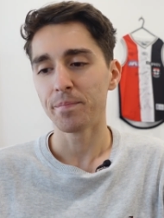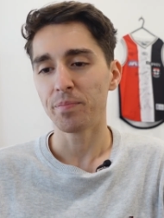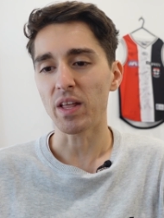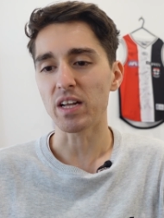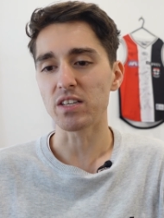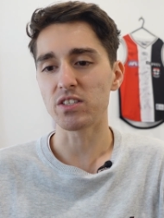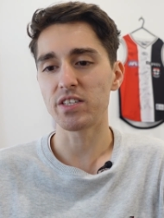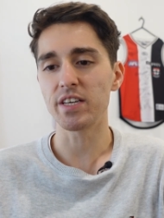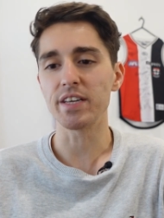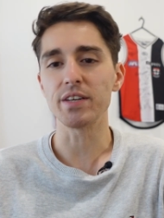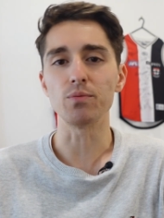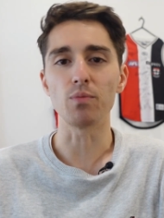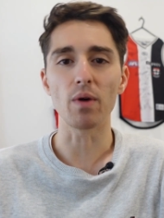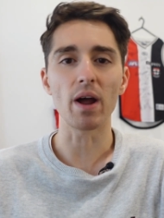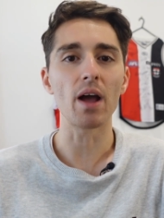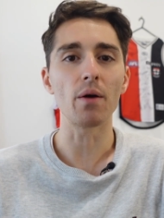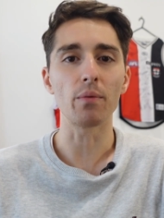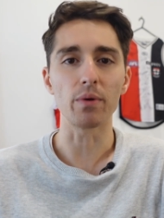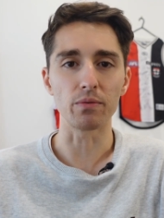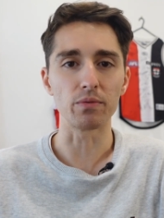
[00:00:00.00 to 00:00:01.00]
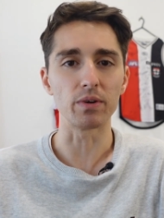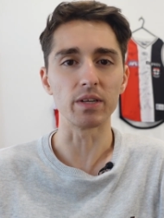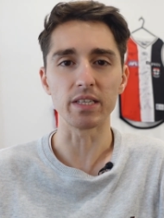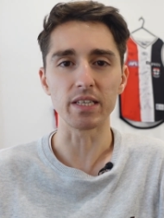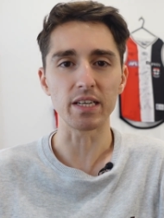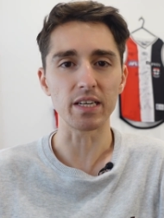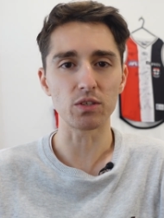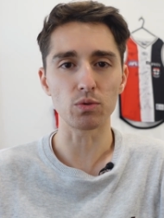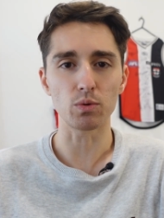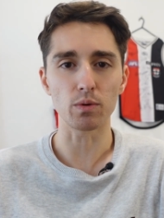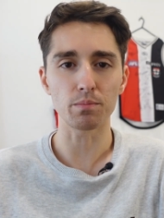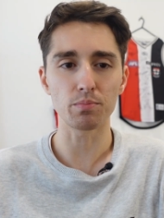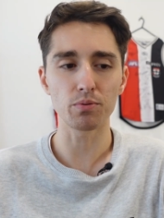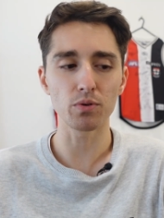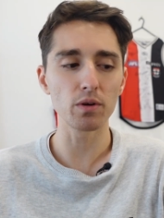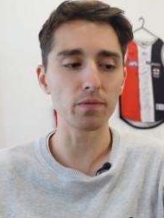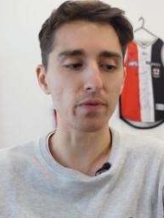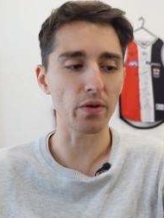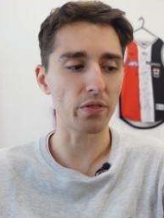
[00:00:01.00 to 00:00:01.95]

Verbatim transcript: and see where we really need to improve.